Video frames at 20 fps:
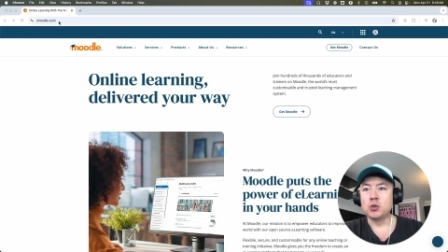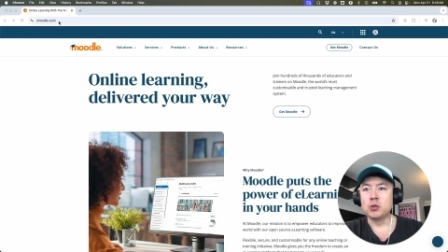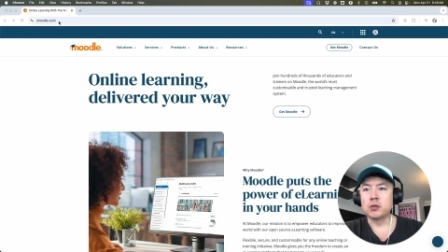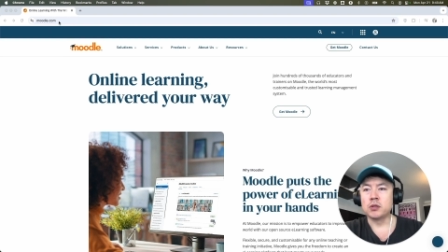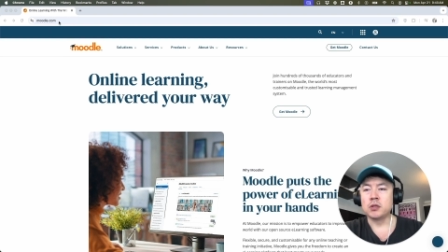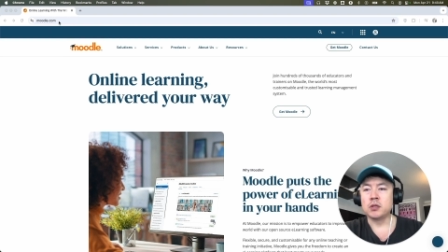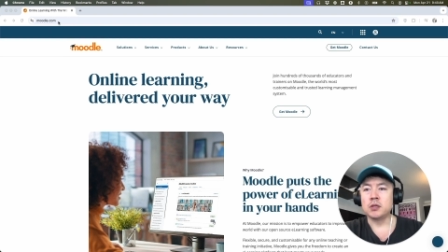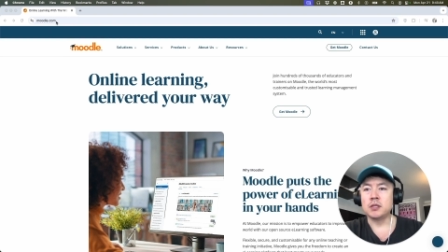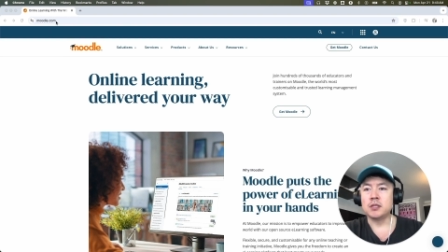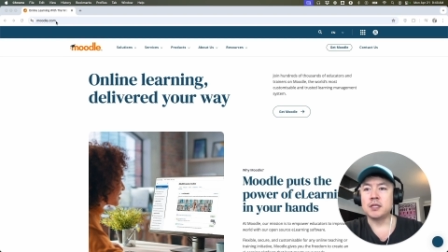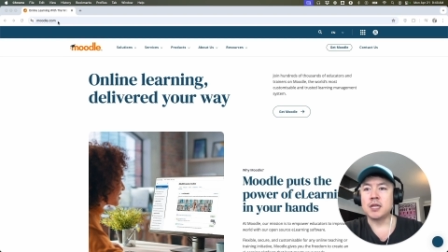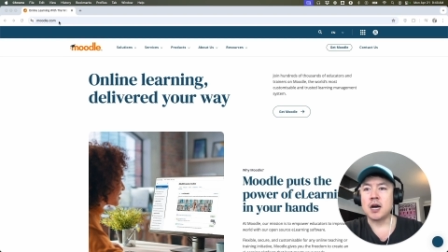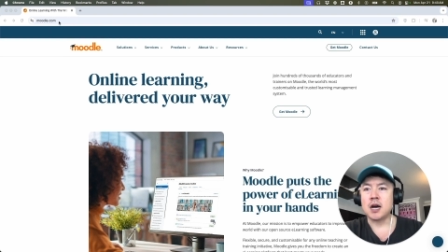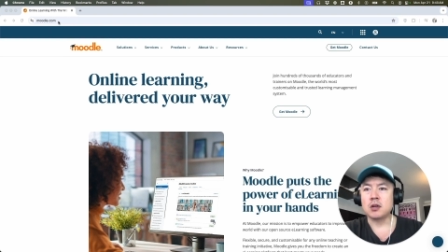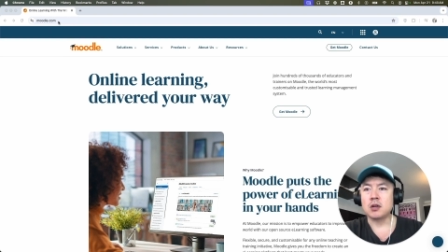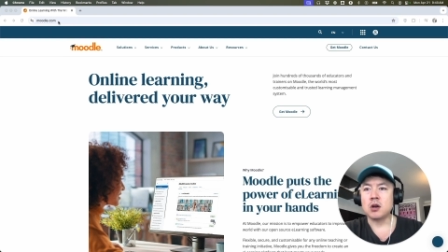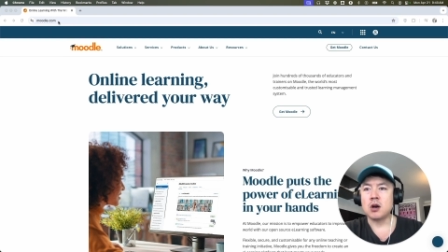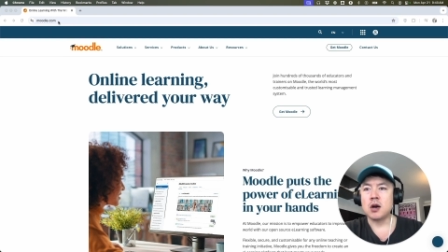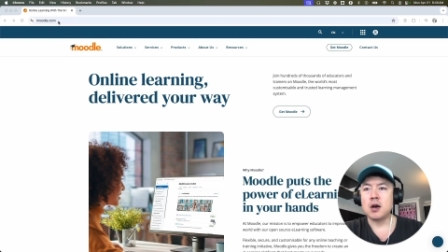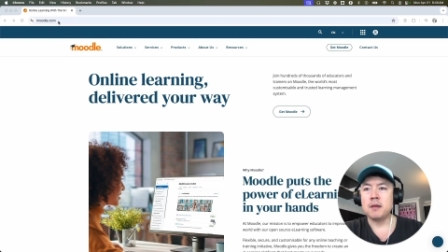
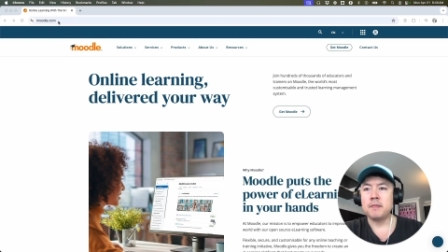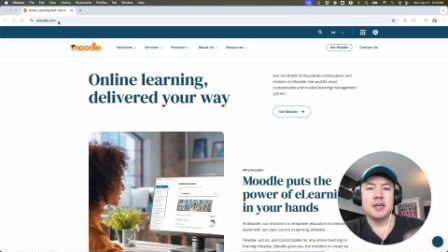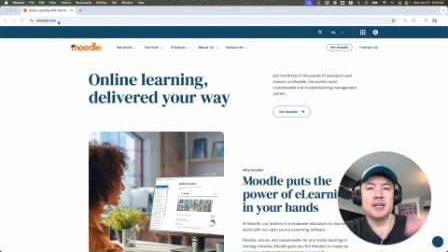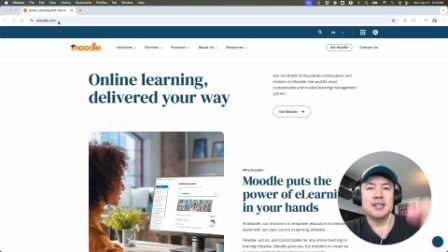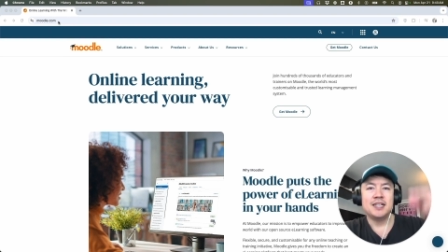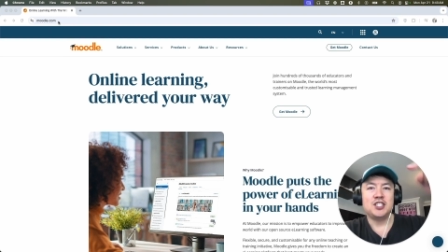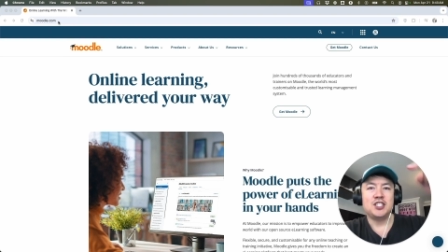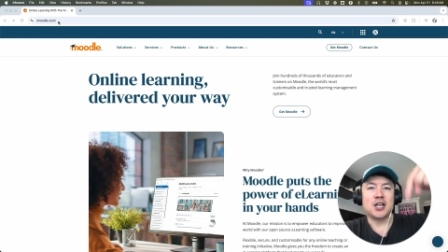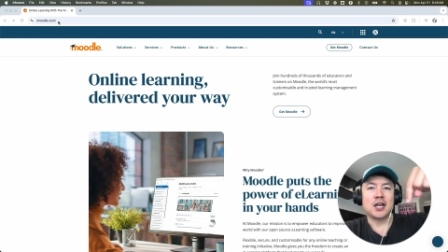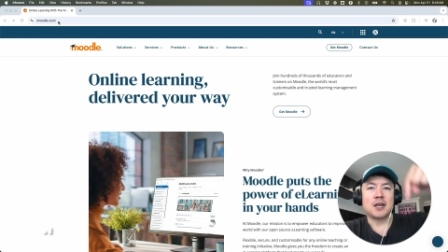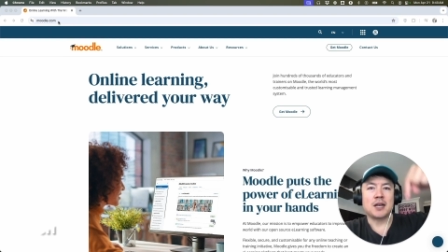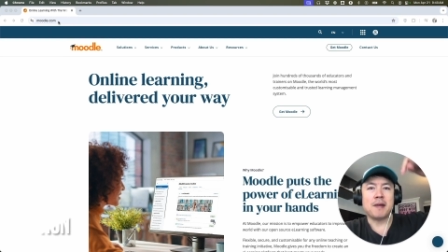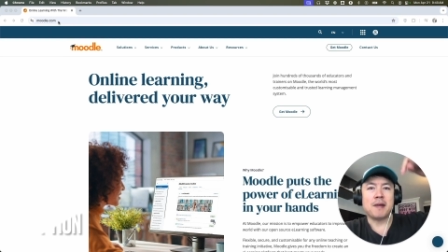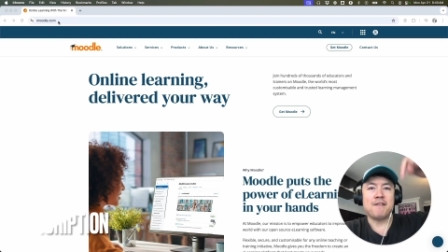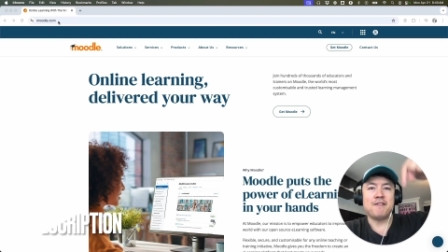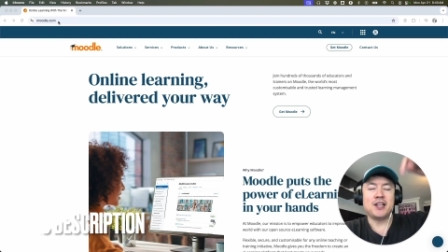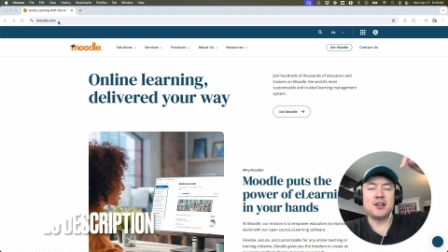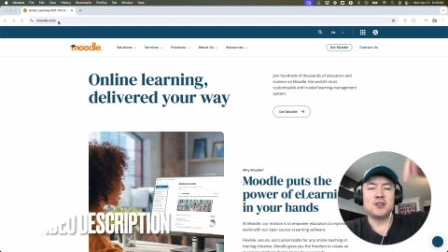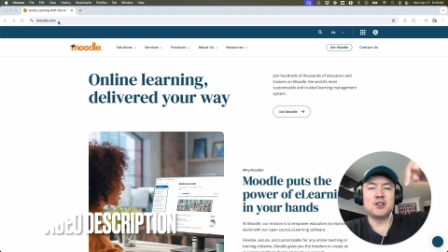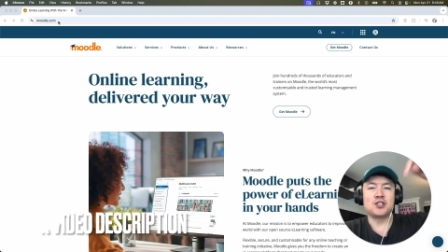moodle.com. Check my
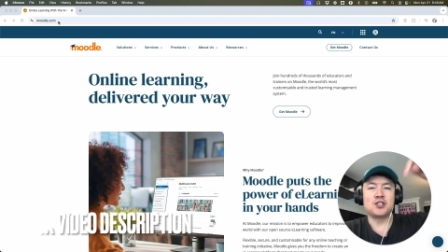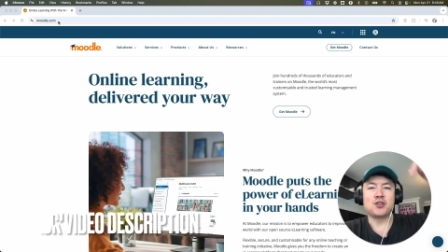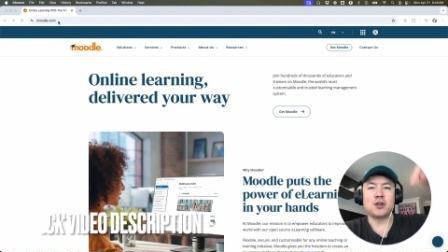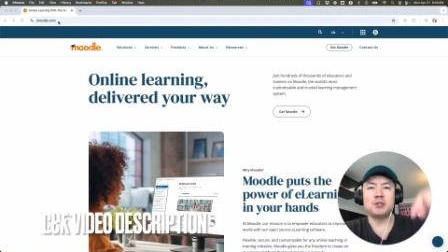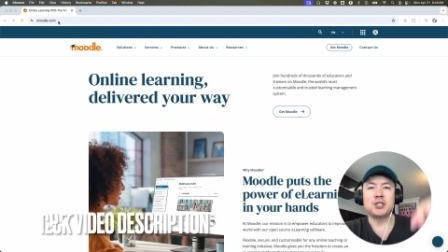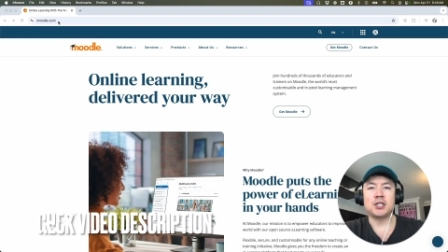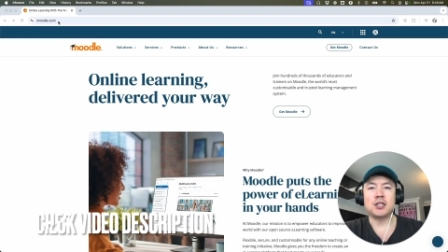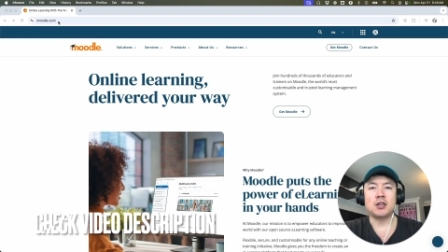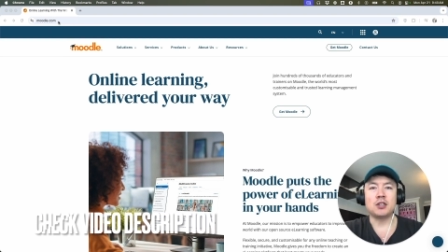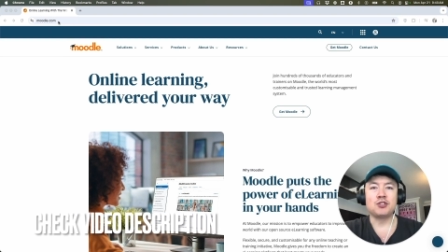video description.